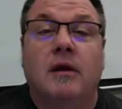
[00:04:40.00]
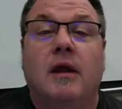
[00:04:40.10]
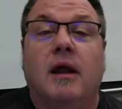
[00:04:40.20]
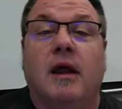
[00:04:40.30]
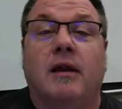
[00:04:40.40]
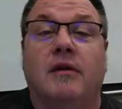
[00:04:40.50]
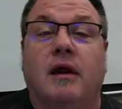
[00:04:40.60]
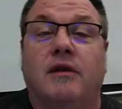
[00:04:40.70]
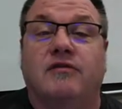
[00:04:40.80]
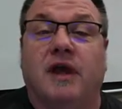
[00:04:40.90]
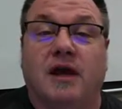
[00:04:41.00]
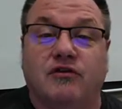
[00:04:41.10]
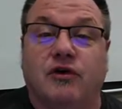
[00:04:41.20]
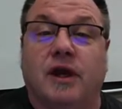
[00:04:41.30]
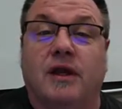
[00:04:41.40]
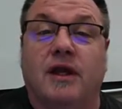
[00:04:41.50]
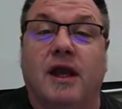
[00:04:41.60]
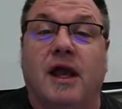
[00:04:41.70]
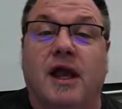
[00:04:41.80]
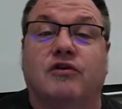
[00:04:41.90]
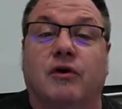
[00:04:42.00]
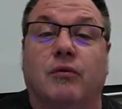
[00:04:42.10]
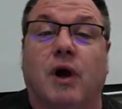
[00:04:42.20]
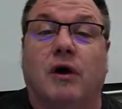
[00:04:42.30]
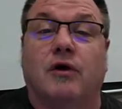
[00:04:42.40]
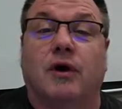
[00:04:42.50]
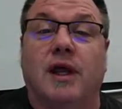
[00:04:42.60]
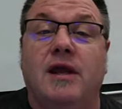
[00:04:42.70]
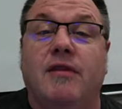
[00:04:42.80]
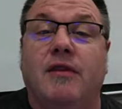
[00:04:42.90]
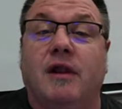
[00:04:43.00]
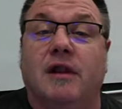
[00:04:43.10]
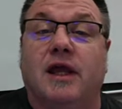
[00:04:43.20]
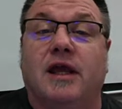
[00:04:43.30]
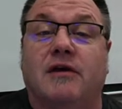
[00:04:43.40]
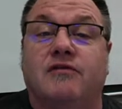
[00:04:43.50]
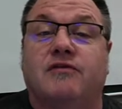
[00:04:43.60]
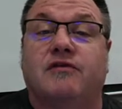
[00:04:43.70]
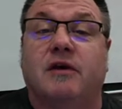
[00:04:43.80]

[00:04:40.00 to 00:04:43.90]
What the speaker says: And see, as you're hitting enter while you're in the list,